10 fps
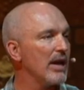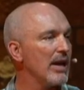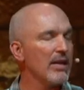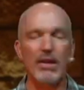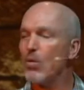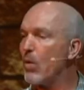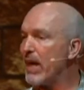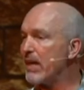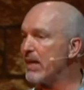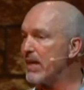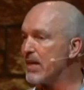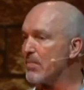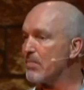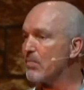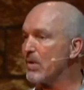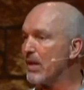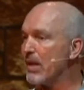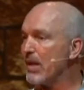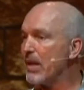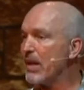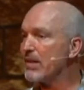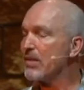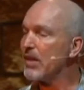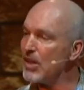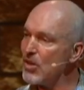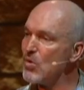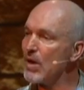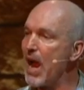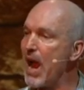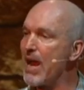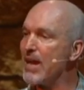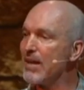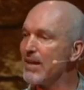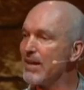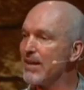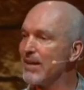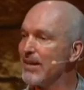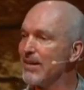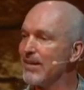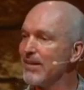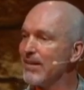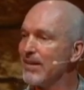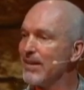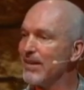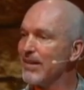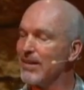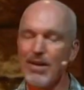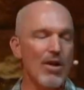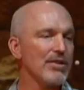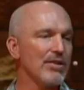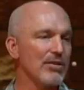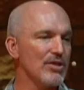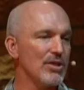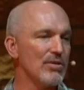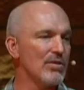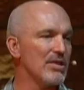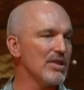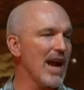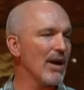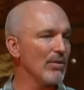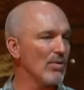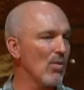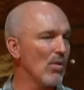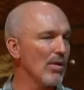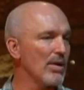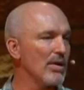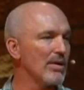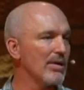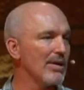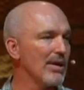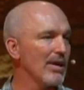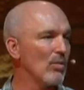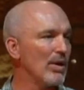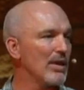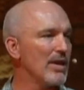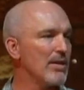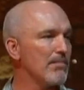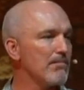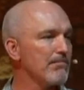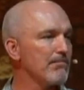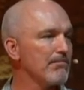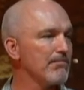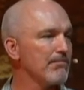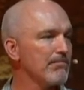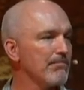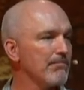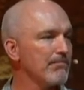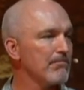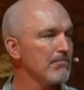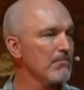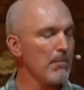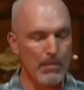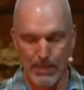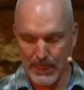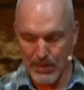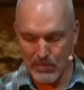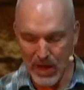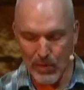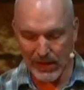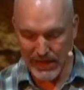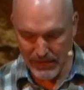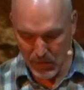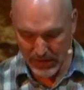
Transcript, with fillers: that awaited him so that you and I could also choose that reward with him. I want to leave you with